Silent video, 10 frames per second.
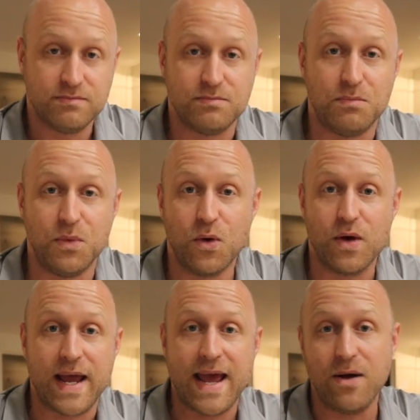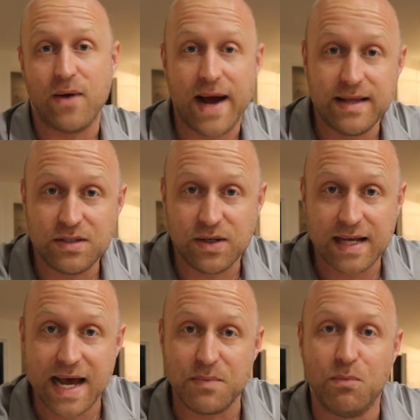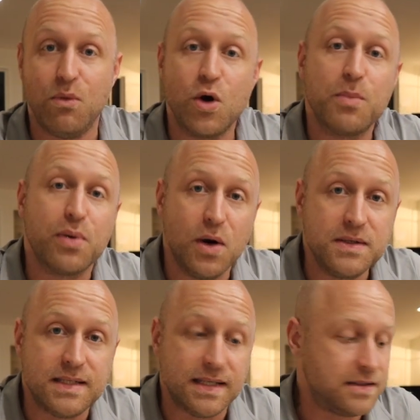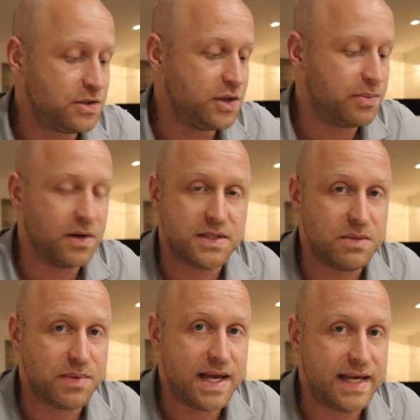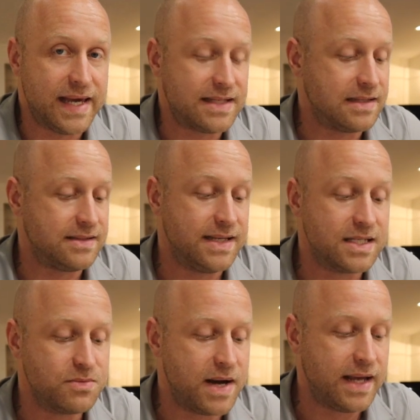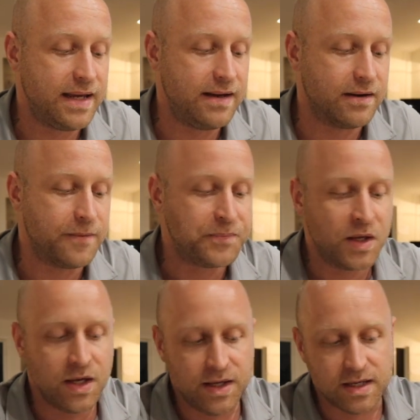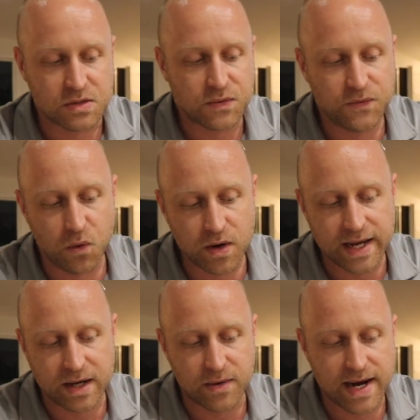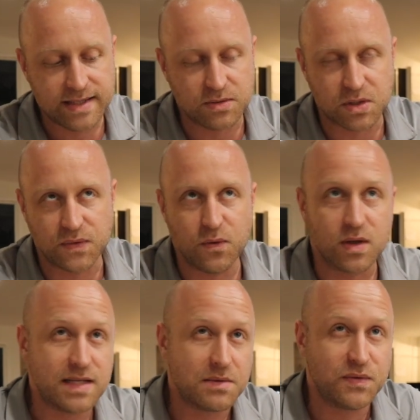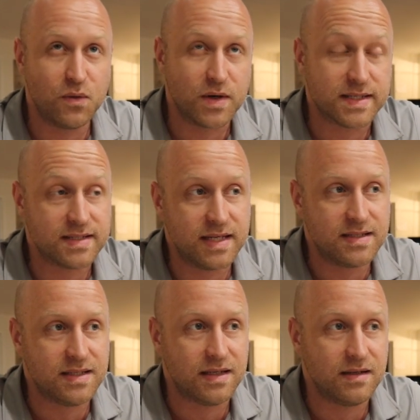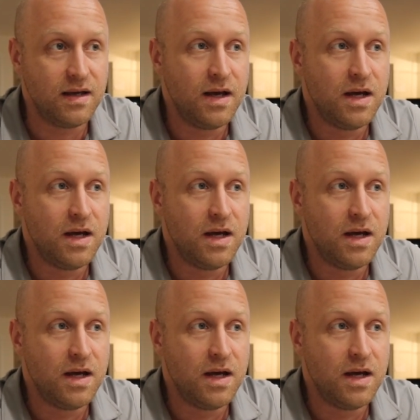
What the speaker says: more egg whites, you can add more protein to your protein pancakes, because this right here is 4 egg whites, which is 4 times 4 is 16,